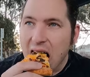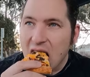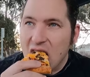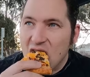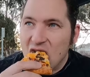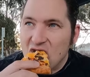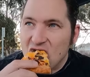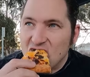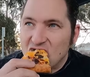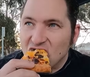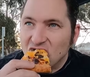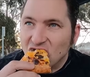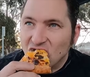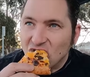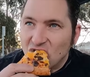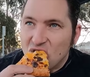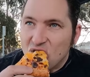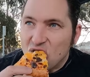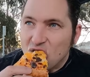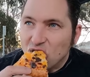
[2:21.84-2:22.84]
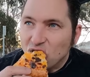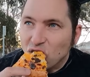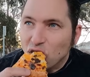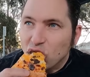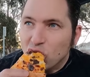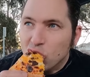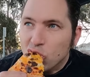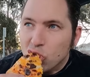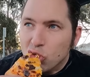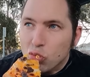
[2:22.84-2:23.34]

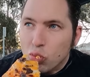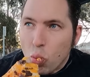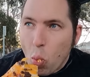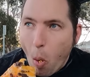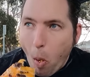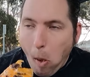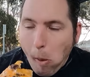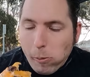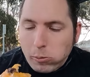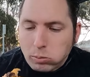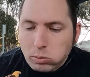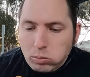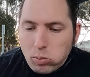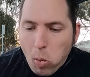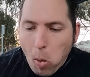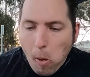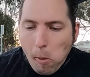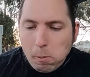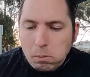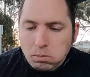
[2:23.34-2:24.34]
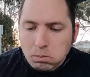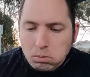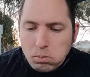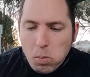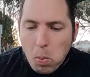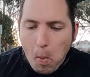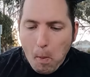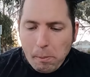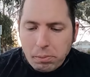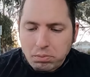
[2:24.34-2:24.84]

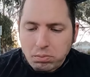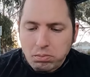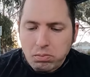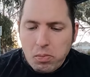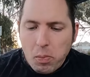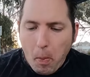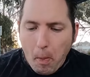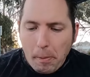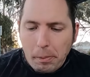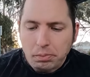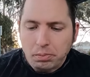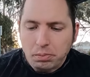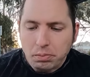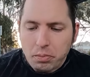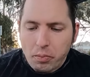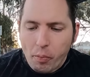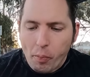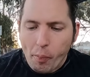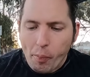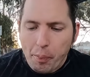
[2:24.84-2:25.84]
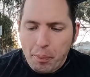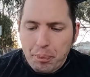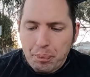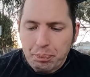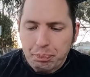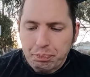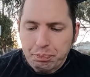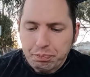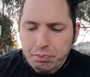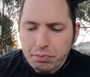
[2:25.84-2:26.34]

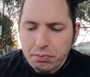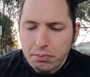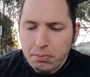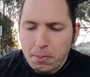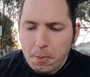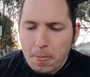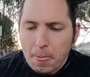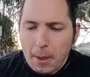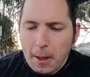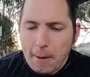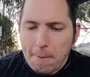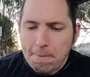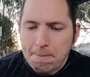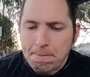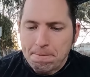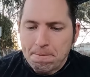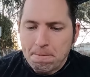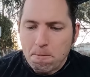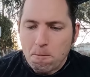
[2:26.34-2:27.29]
(no one is talking)